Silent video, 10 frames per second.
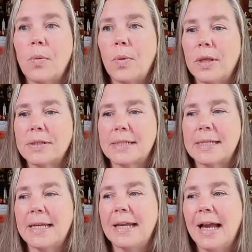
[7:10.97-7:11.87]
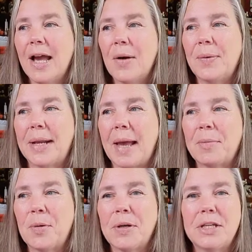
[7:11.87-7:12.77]
We'll see what
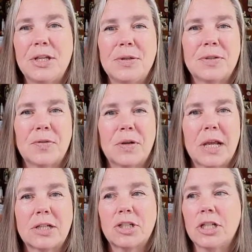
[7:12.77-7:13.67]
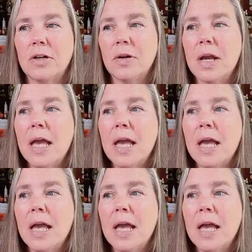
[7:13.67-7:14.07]
I'm going to use for next year.